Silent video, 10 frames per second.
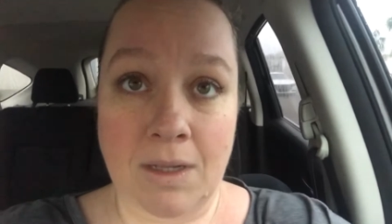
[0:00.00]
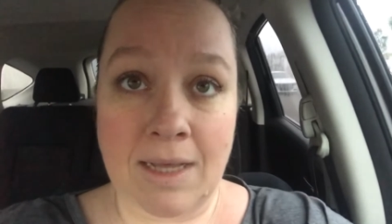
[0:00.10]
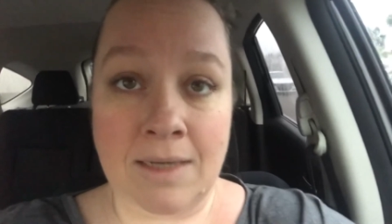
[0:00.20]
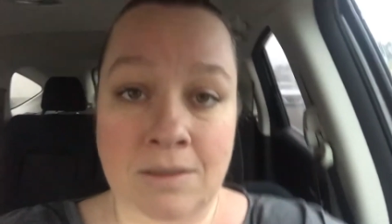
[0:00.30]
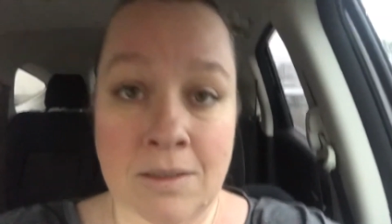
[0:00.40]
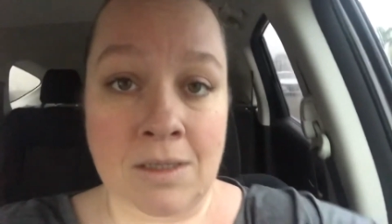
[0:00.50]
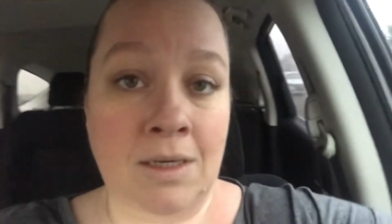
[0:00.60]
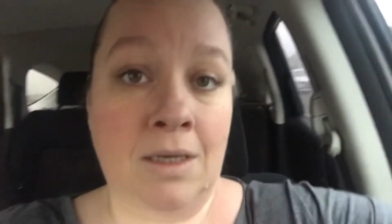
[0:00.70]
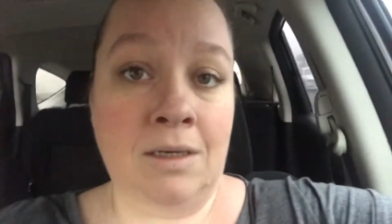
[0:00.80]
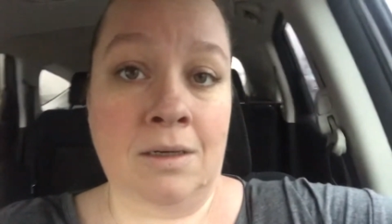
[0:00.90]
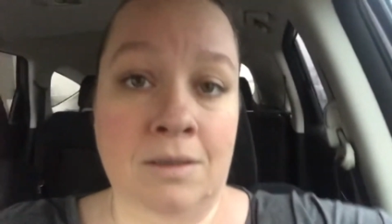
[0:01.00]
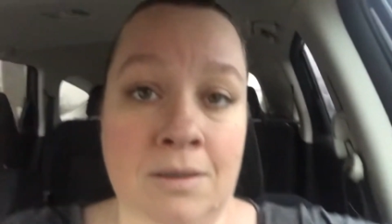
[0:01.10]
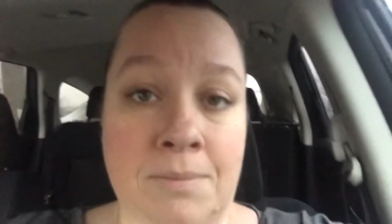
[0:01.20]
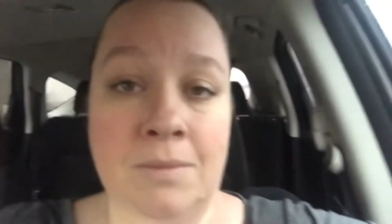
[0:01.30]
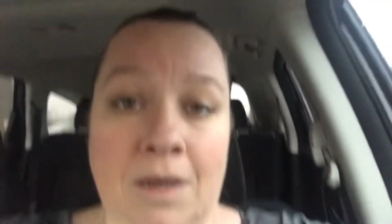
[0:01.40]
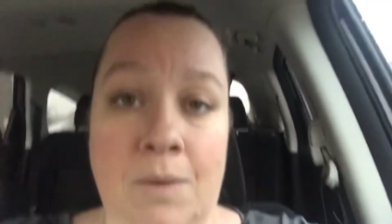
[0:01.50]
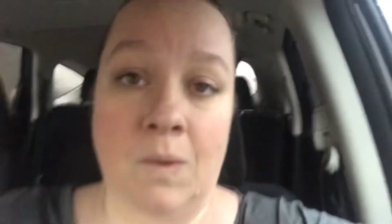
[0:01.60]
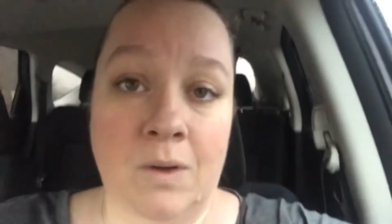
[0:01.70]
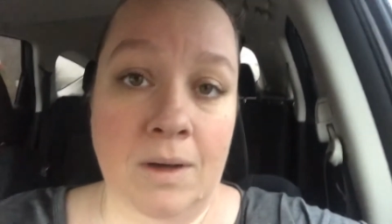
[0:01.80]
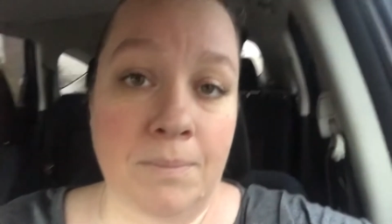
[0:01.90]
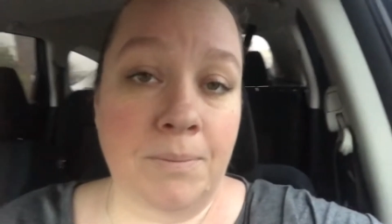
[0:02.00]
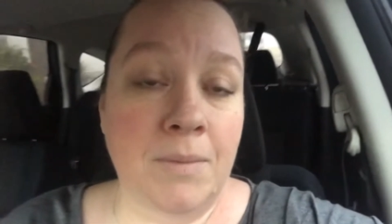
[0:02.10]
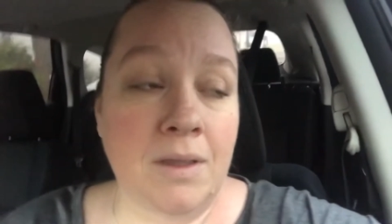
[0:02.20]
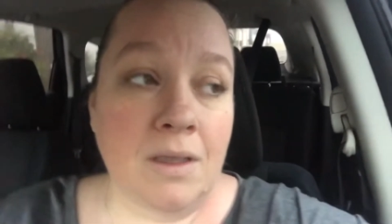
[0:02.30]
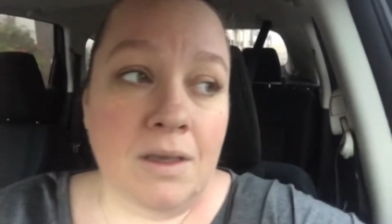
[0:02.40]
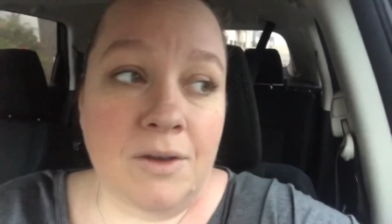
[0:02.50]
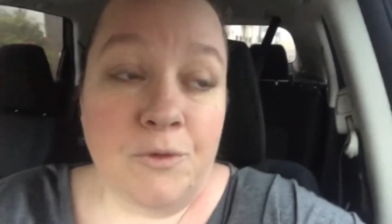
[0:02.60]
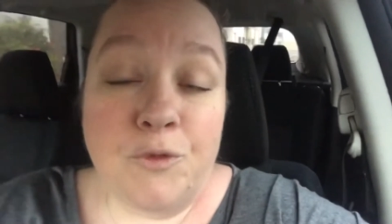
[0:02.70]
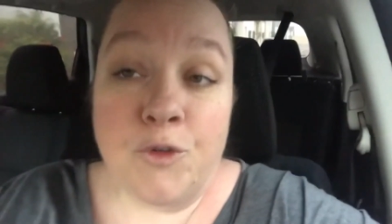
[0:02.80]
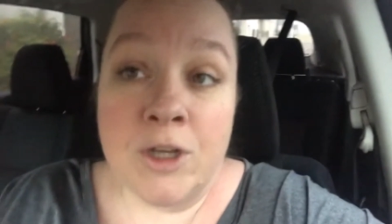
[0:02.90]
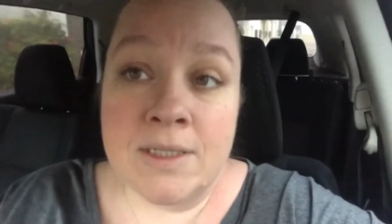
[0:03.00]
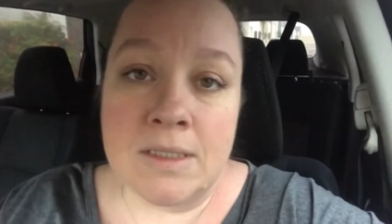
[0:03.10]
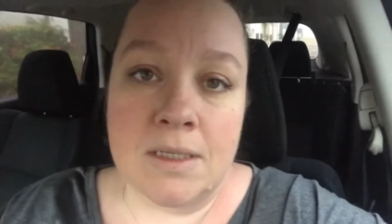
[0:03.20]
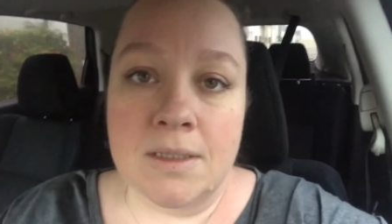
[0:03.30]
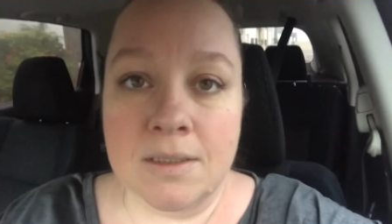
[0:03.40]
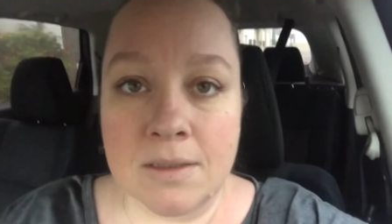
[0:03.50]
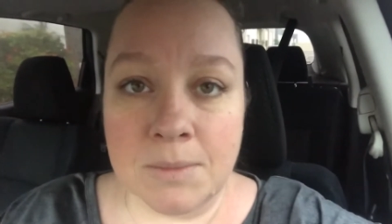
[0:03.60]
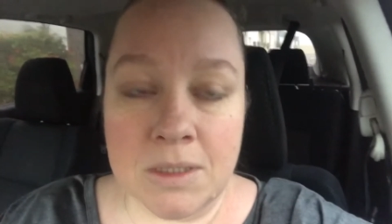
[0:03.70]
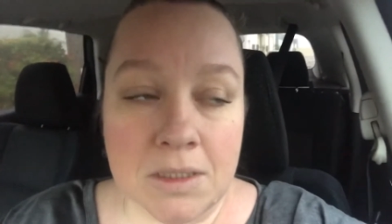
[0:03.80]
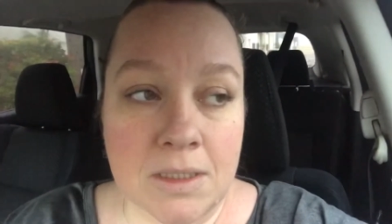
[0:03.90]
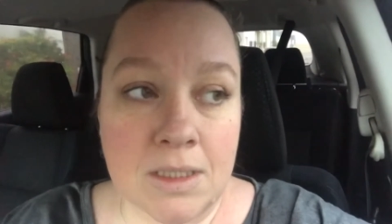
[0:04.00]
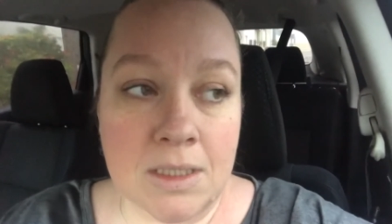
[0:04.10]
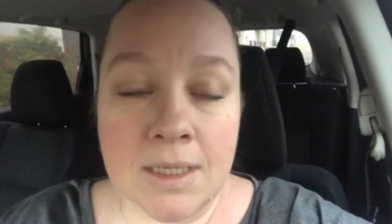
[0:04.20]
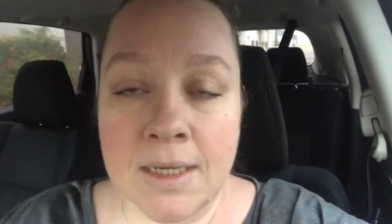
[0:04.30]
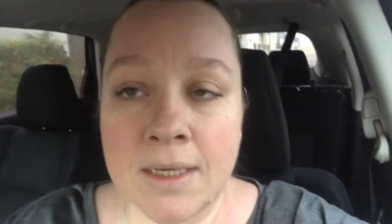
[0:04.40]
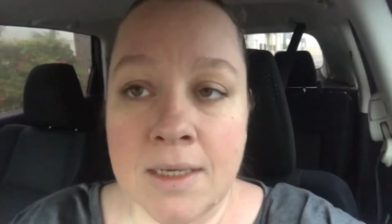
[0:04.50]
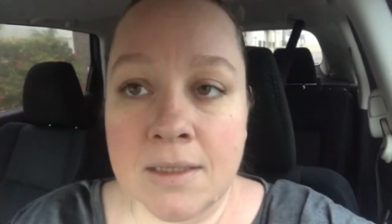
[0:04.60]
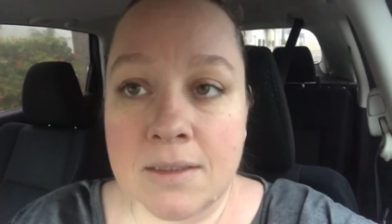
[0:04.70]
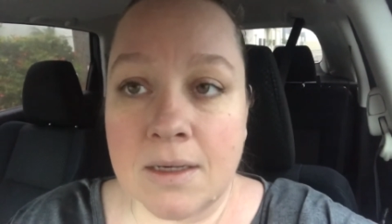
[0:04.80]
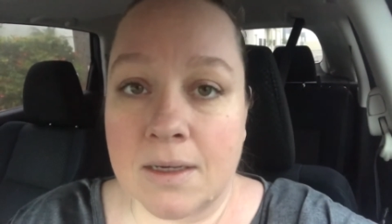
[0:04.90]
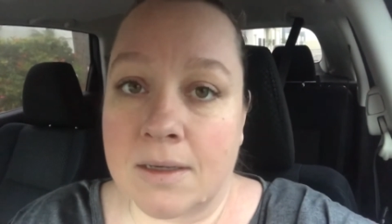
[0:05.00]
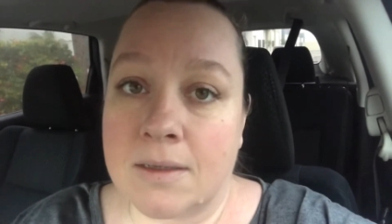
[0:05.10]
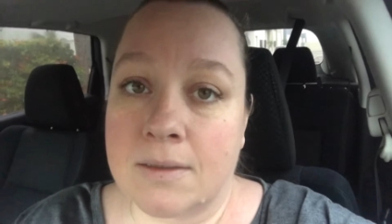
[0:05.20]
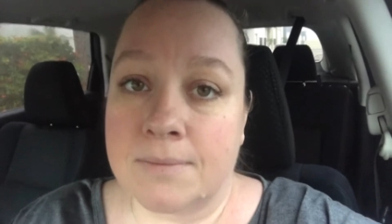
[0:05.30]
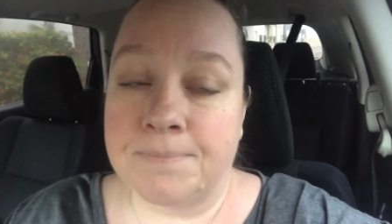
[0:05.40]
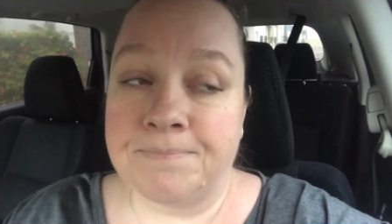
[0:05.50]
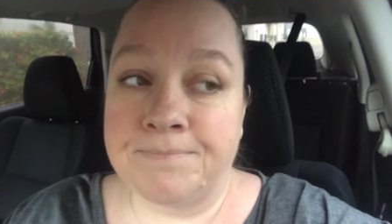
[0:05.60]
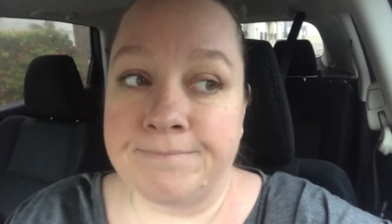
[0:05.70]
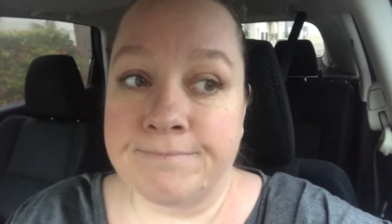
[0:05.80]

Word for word: last night. Um, I woke up freezing in the middle of the night. Um,